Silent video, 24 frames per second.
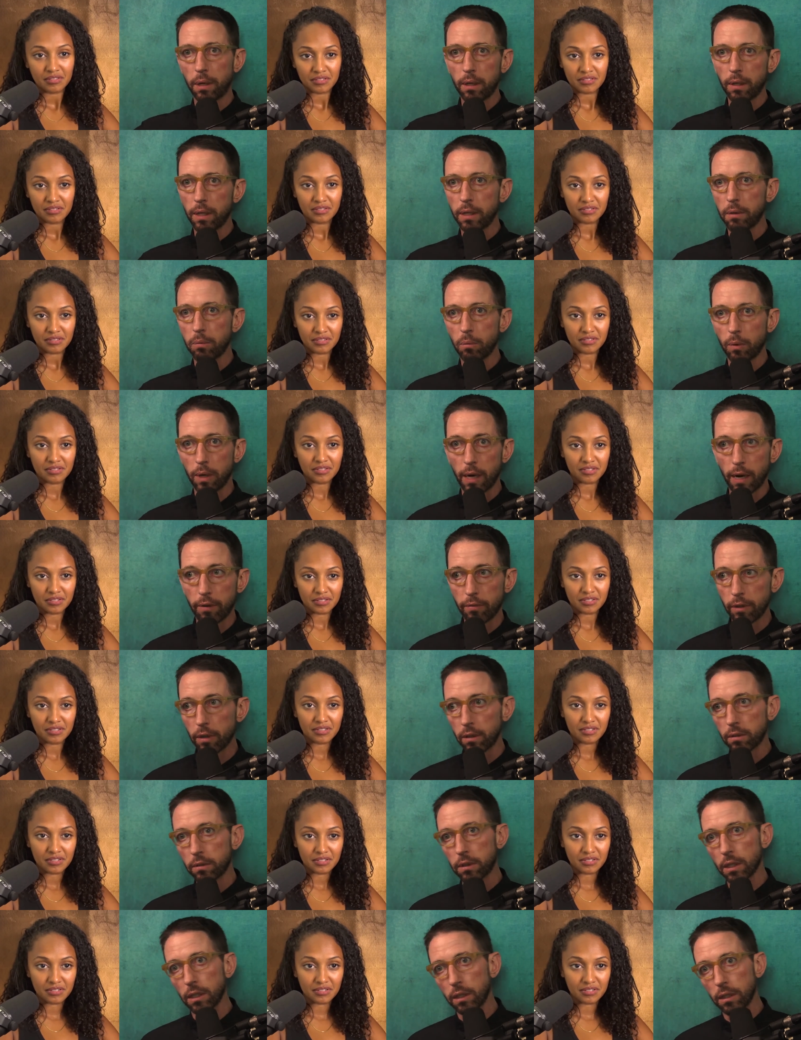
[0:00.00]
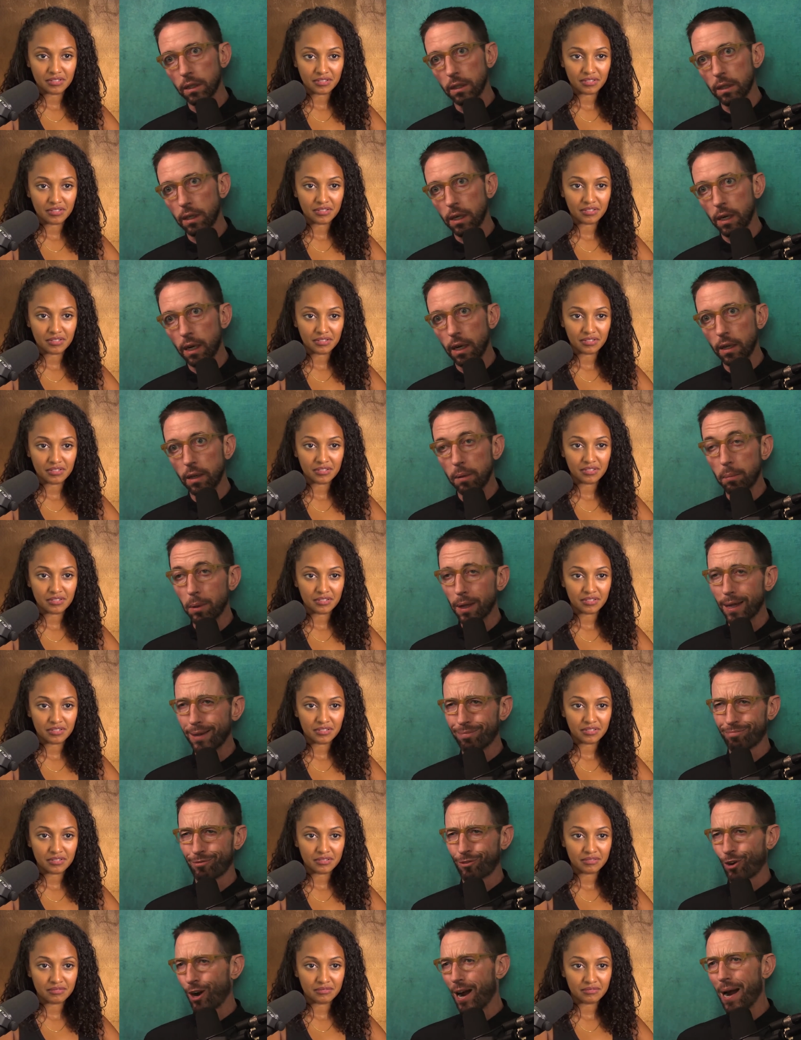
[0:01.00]
Speaker 1: pull it, whatever, da da da da. And they'd be
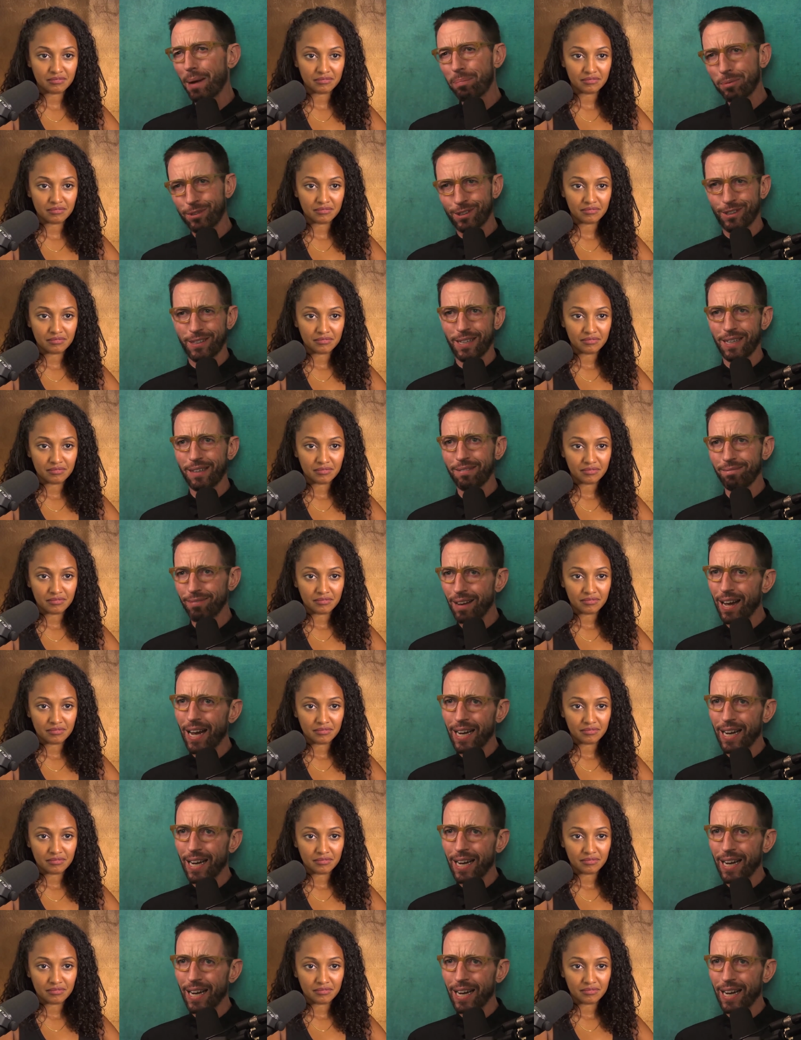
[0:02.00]
like, grab the shit.